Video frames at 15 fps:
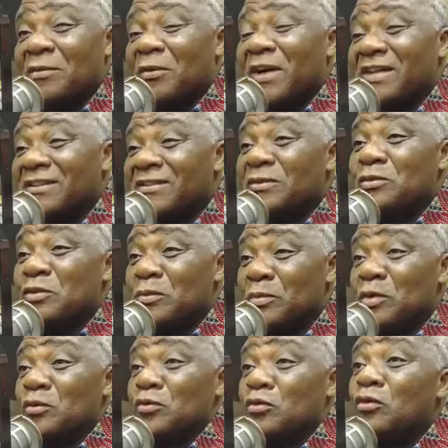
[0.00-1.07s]
where the no should be
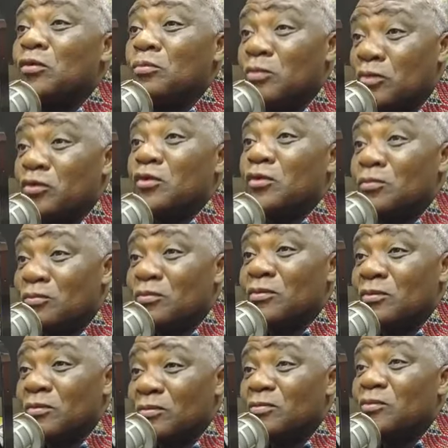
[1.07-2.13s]
room